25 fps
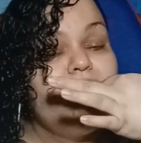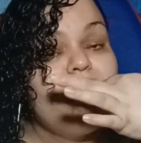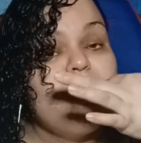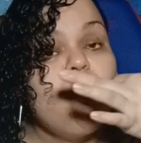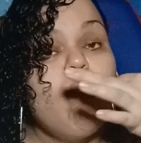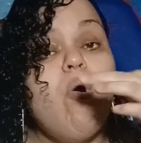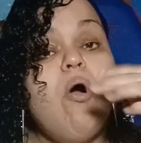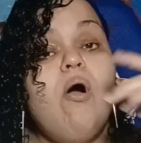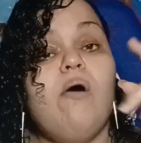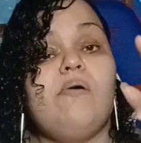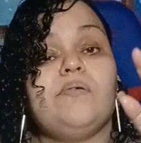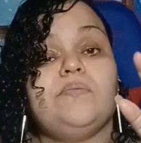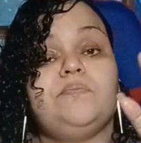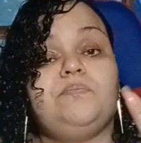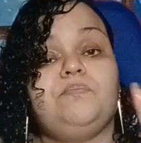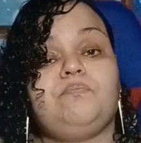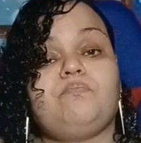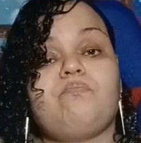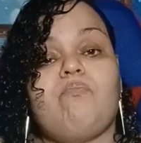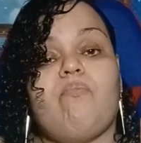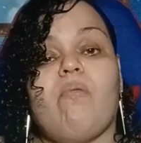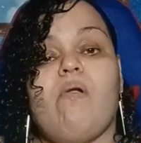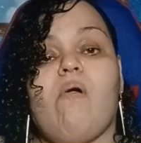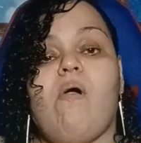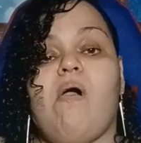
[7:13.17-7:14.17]
Mmm.
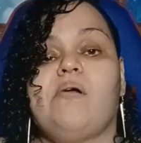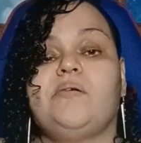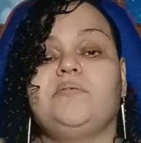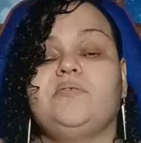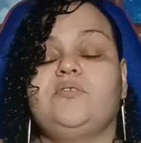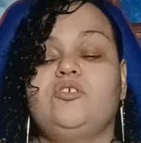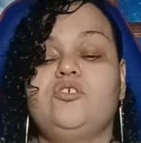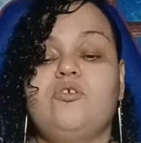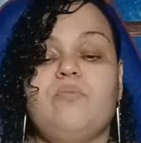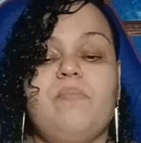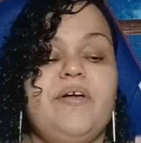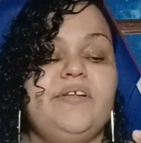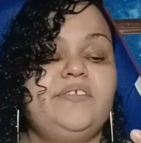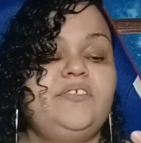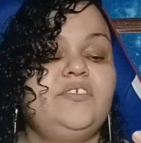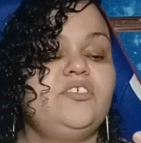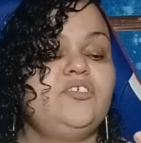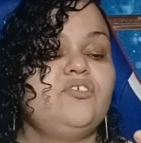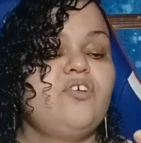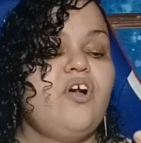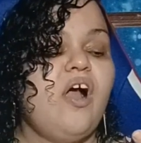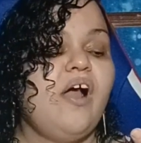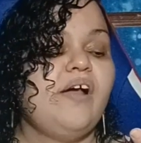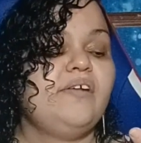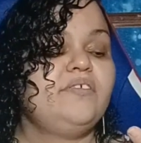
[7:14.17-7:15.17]
Don't miss
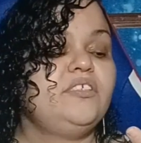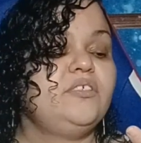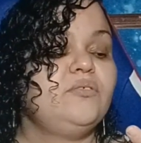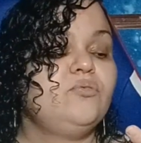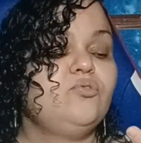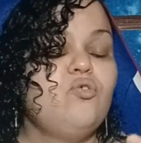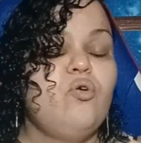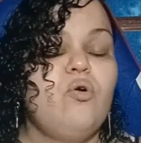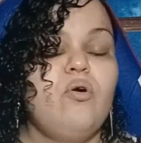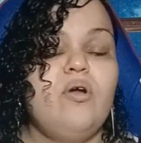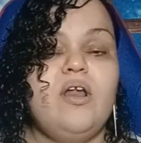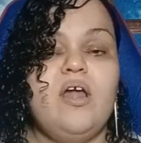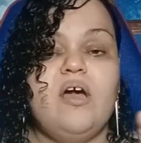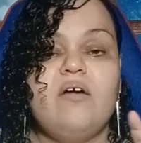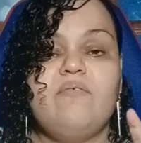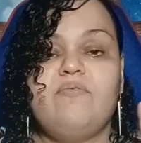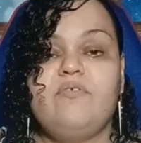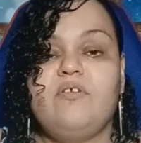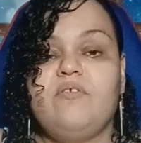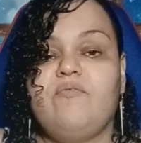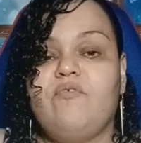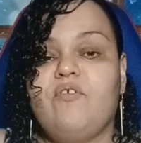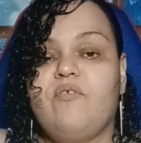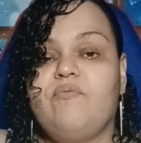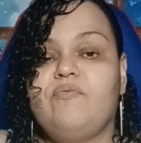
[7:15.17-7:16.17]
it, guys. I'm going live for
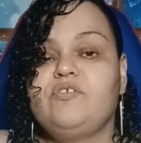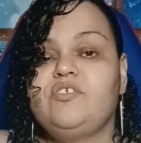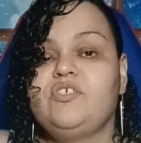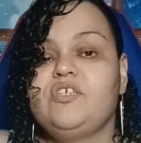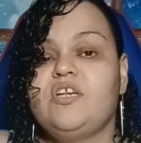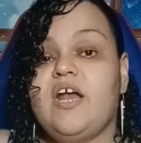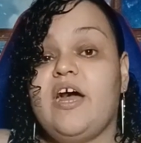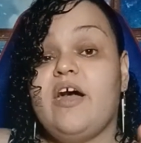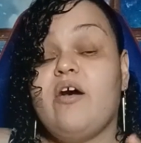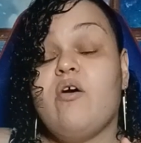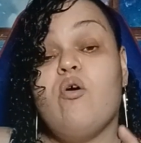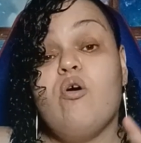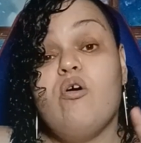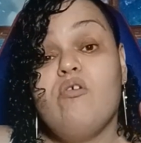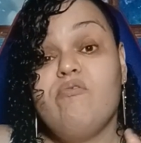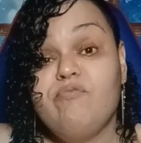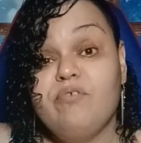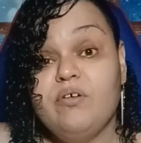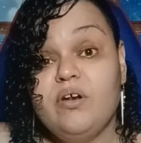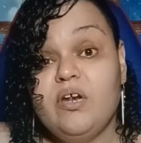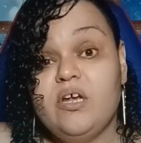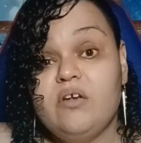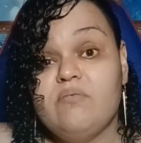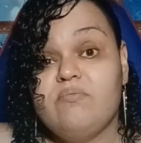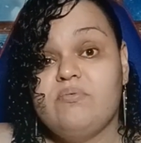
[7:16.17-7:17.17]
the 4th of July.
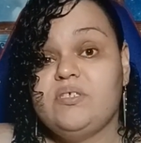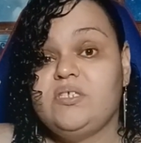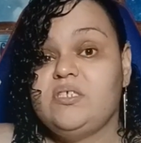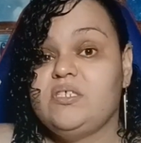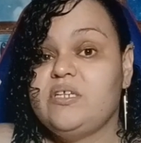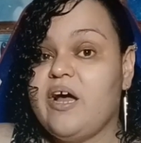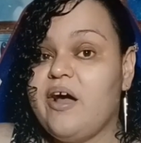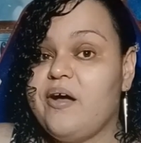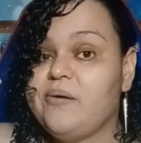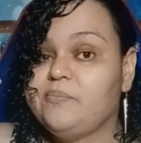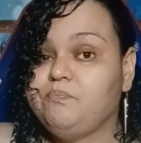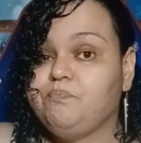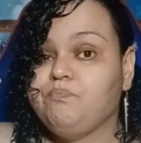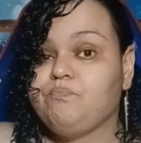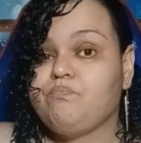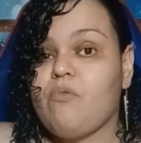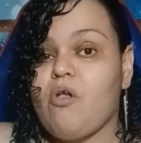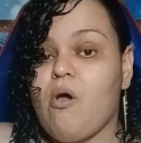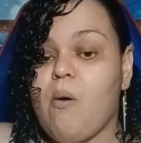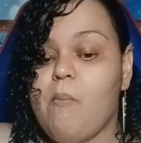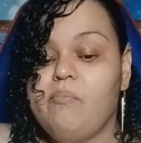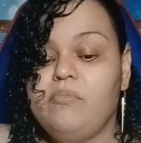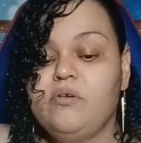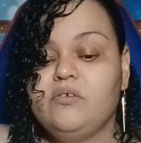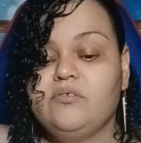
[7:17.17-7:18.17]
Hopefully, if it's not
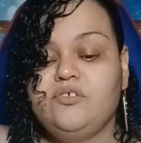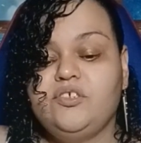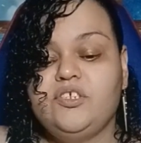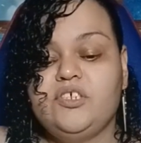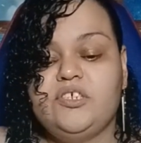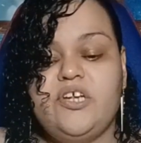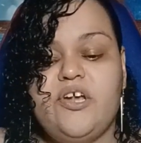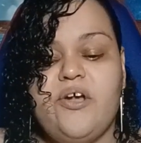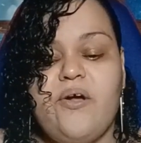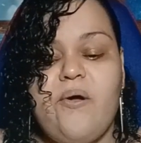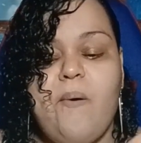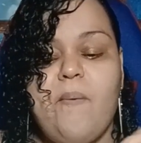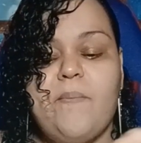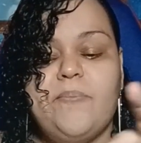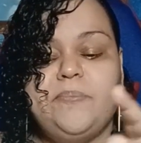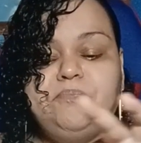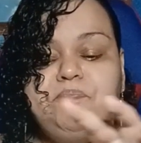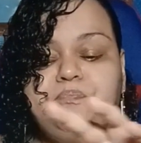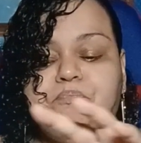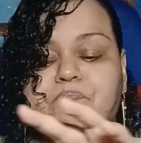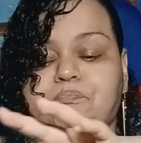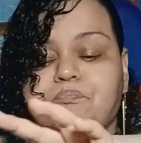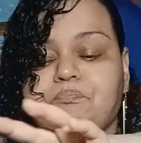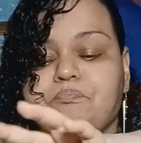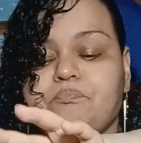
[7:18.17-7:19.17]
music here,
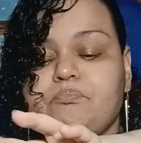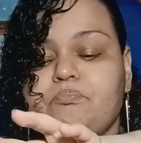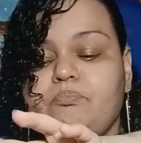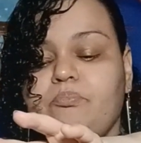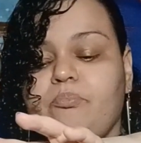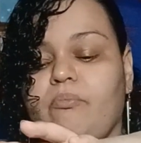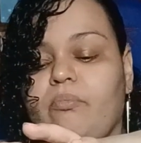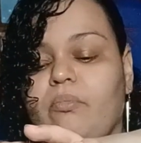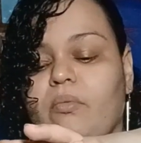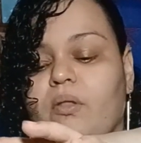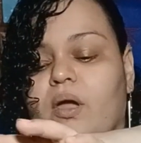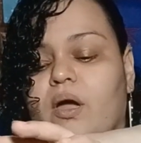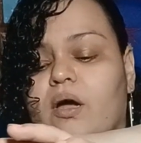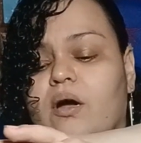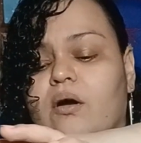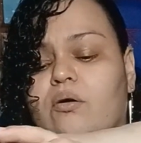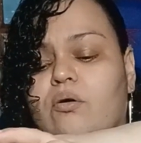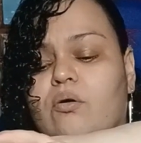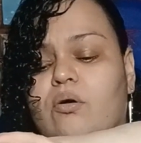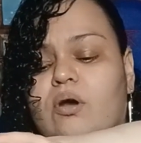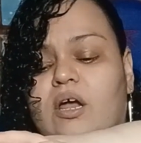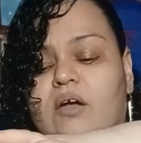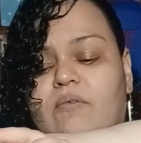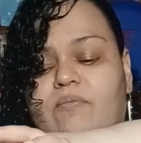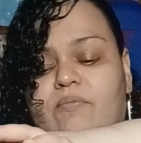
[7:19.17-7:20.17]
I'm
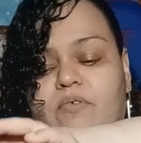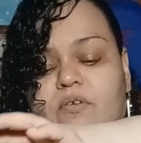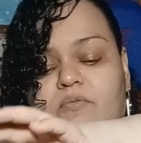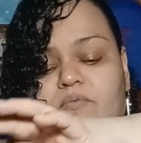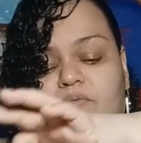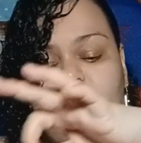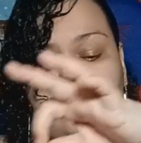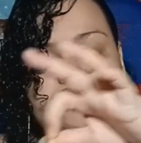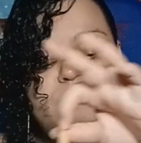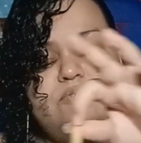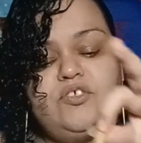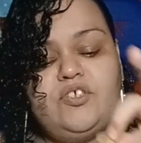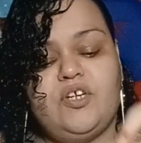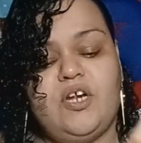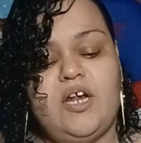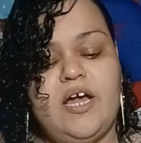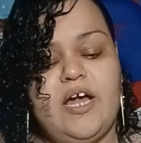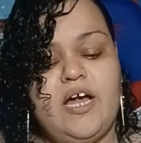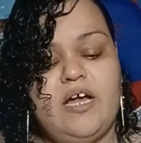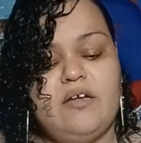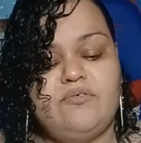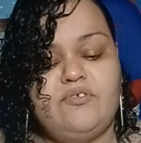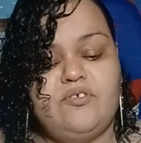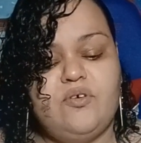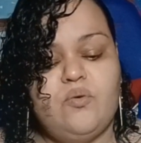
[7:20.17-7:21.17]
going live for the 4th of July. I
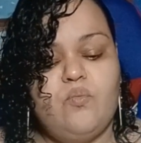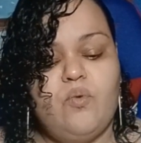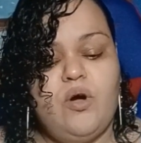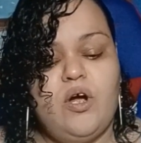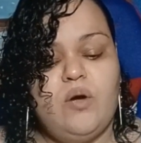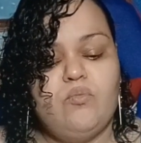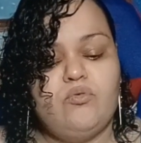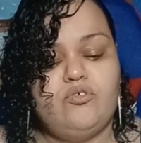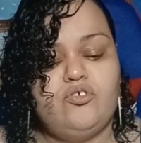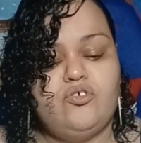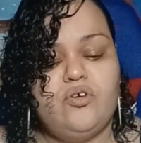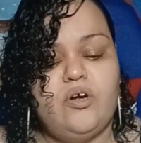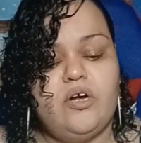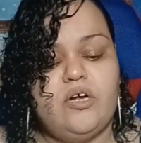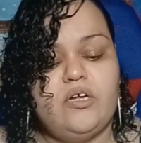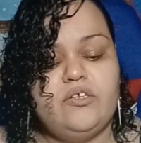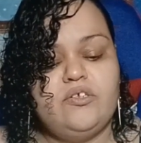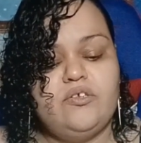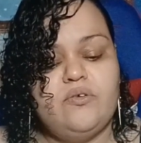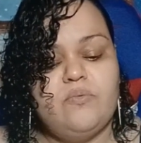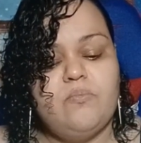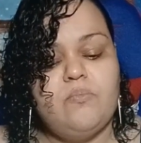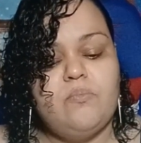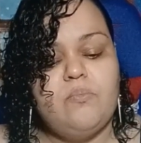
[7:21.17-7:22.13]
have some wine with you guys.